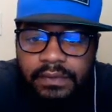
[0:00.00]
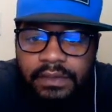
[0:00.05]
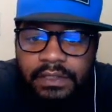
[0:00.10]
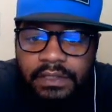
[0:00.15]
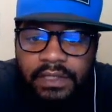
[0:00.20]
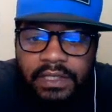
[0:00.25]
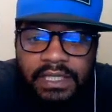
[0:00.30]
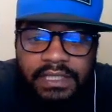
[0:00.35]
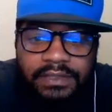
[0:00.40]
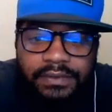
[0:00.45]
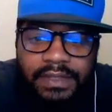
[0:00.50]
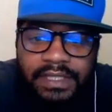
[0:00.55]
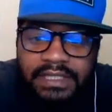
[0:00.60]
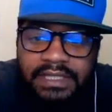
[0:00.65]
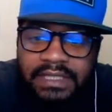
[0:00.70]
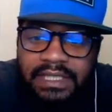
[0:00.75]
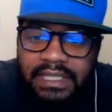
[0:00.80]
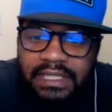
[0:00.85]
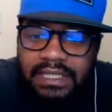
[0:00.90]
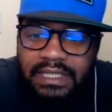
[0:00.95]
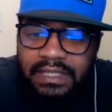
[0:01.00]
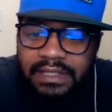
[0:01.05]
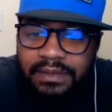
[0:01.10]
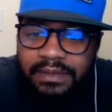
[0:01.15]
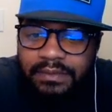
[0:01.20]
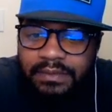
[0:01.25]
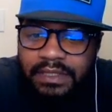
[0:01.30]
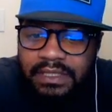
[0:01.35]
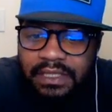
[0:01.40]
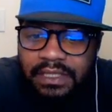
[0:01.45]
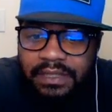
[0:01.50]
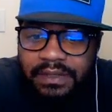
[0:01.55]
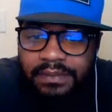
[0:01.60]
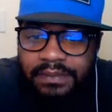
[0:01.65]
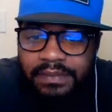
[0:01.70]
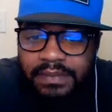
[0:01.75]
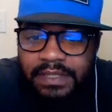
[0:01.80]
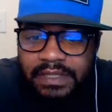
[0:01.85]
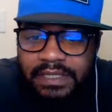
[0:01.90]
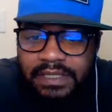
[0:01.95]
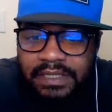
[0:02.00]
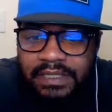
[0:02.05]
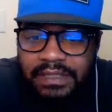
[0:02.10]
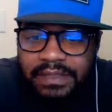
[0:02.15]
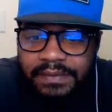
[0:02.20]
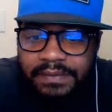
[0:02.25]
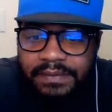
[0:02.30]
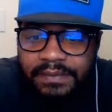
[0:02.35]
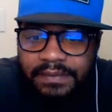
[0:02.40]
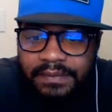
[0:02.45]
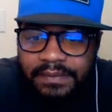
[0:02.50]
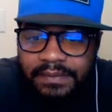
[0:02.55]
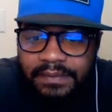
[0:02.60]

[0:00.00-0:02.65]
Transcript: So let's wait until it comes up, and